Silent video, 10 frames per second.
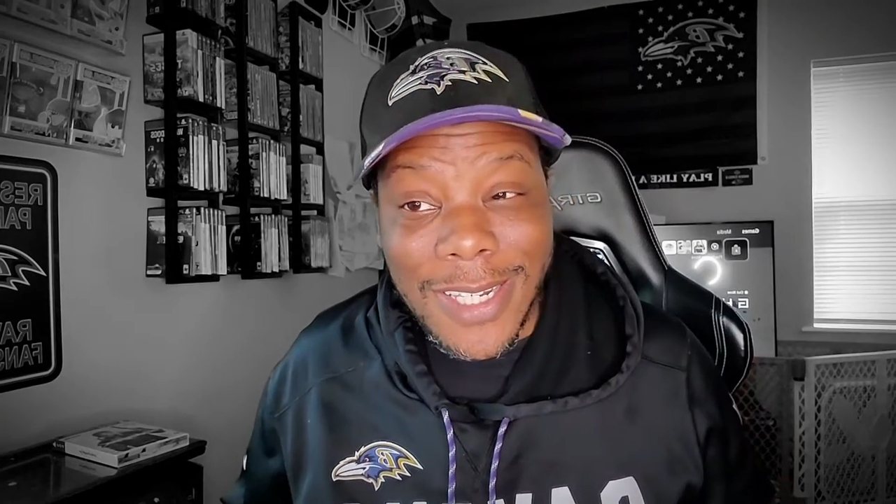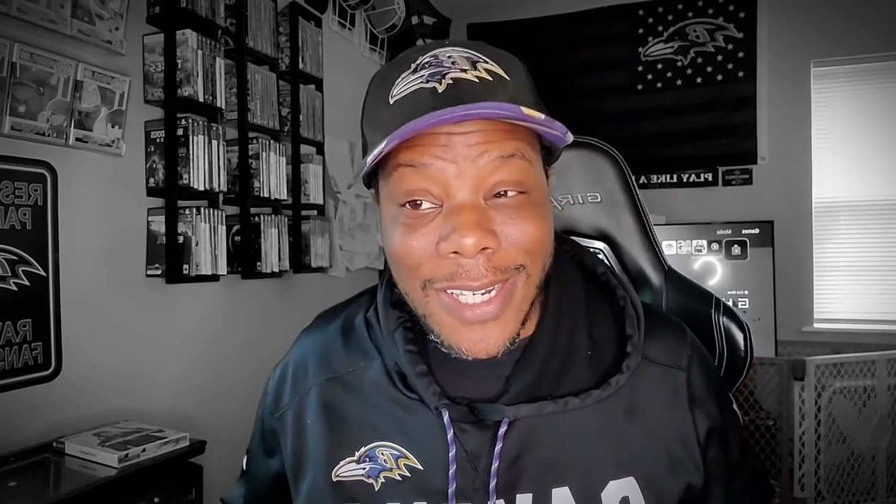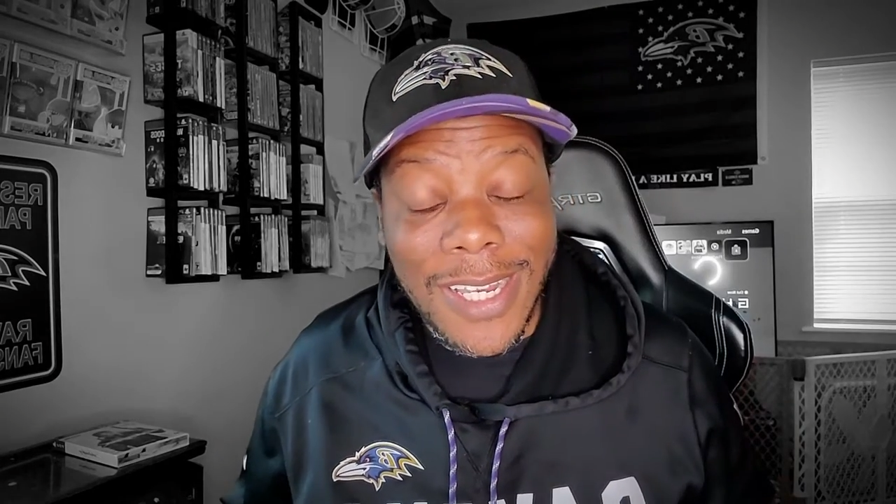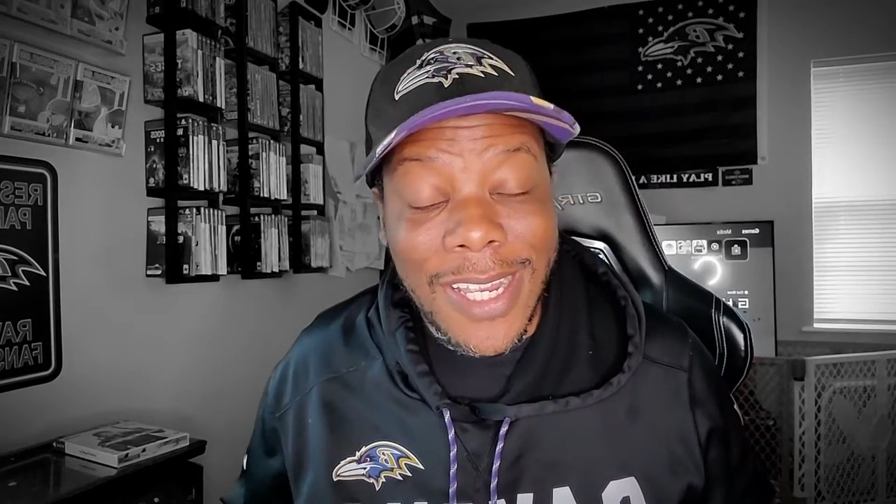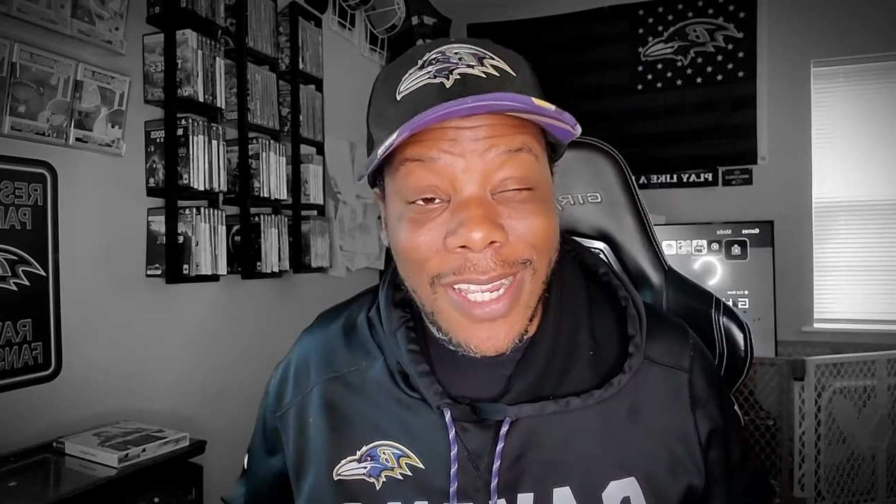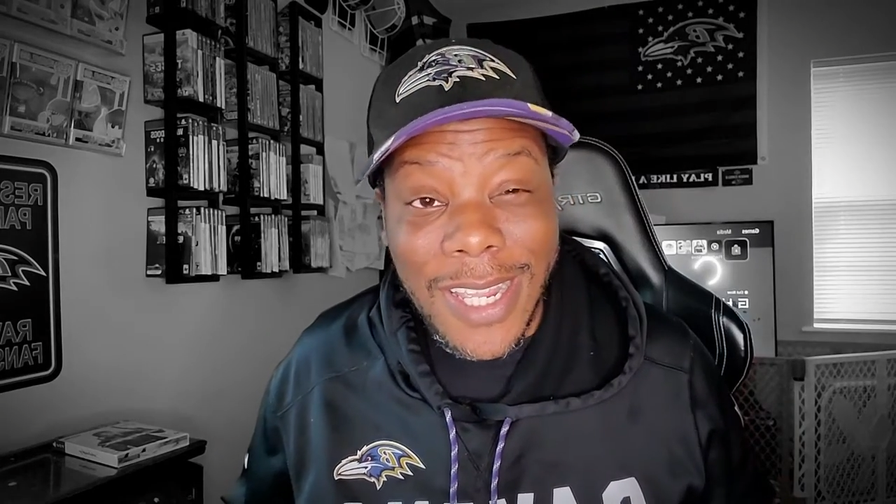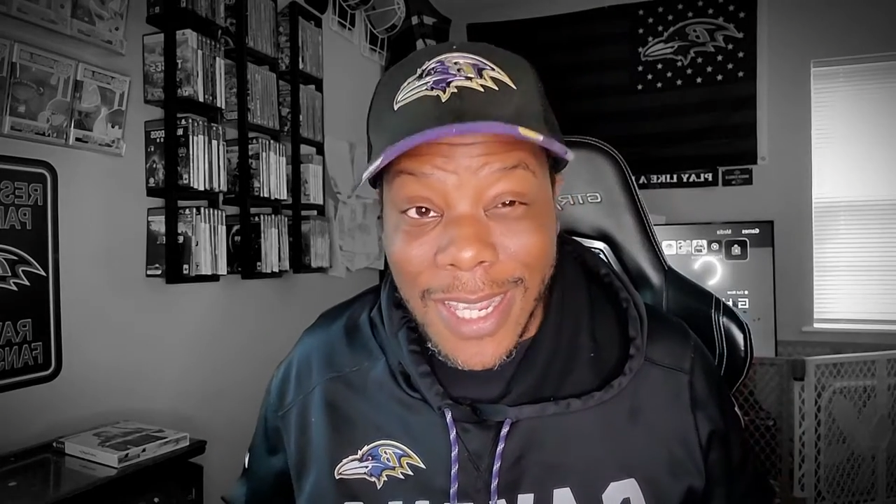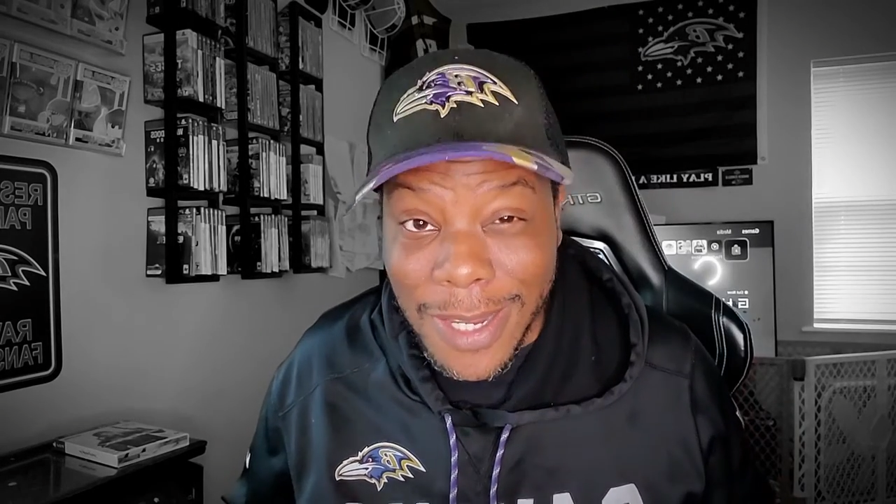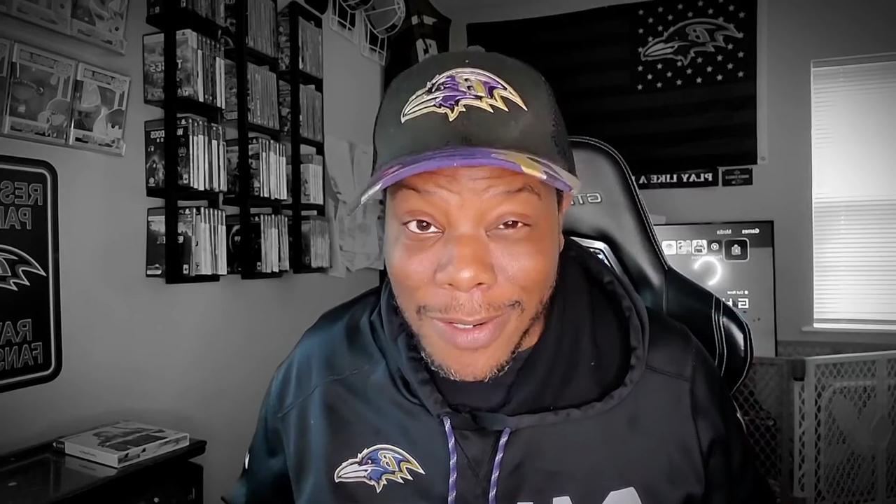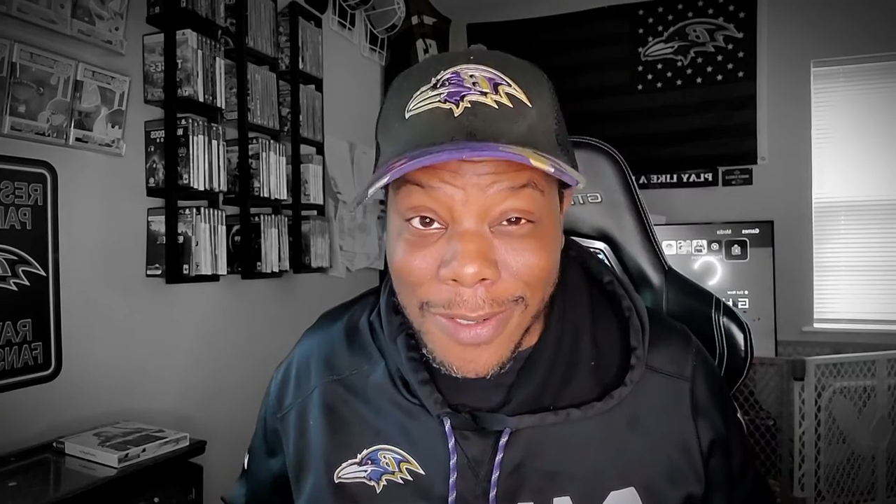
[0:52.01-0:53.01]
in
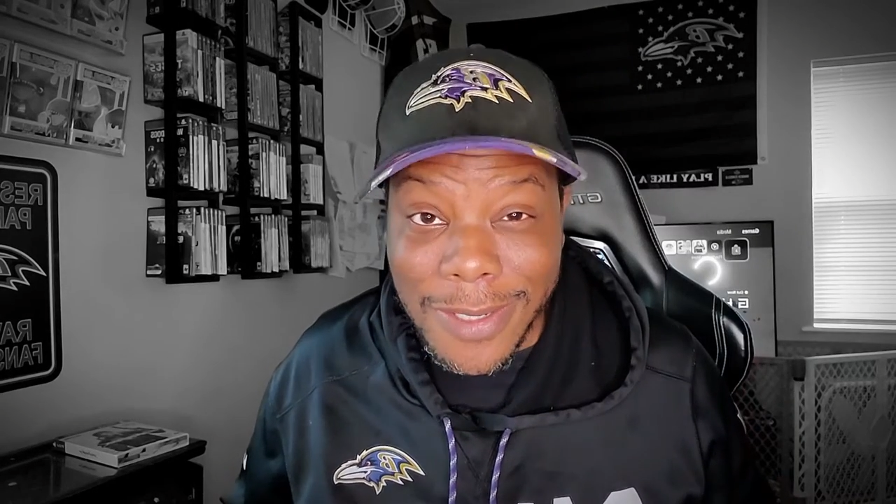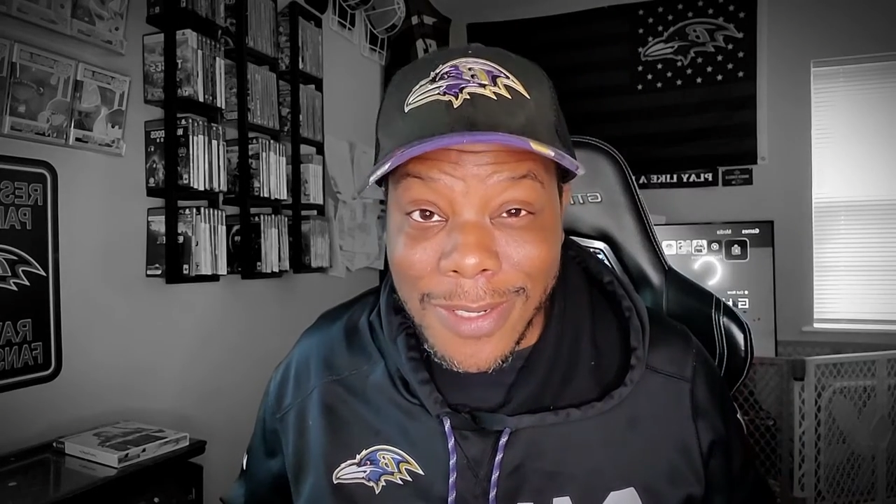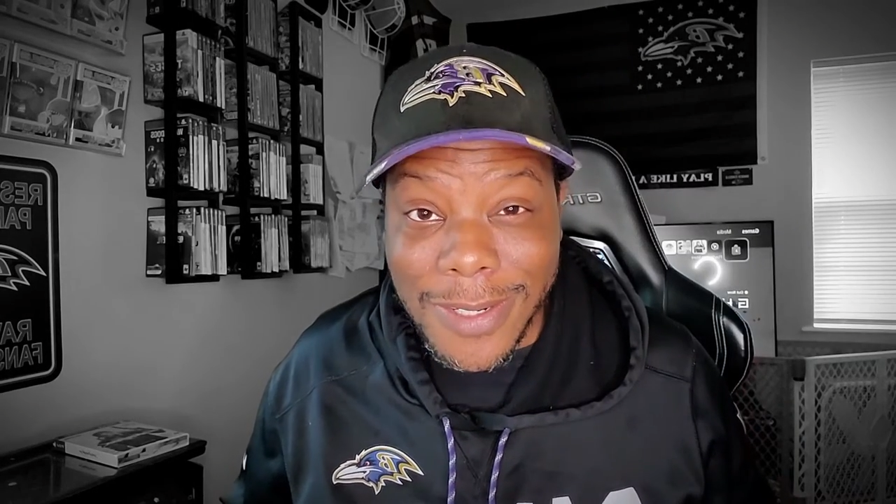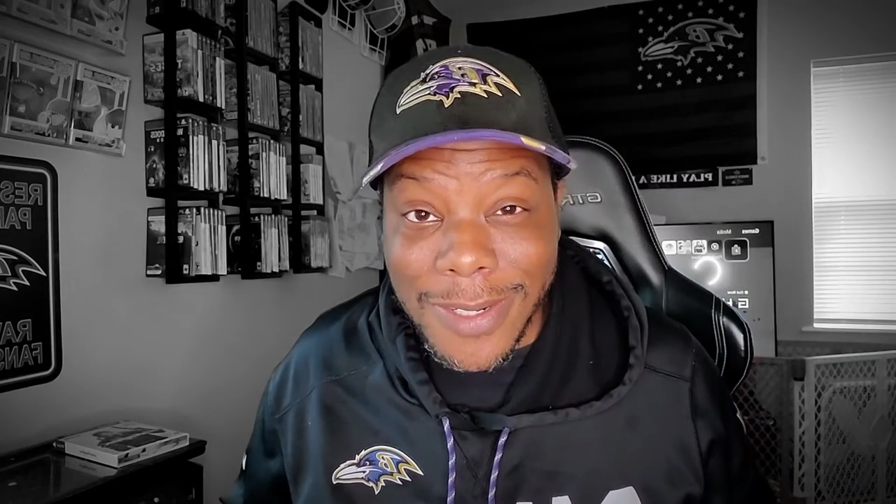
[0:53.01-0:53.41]
years.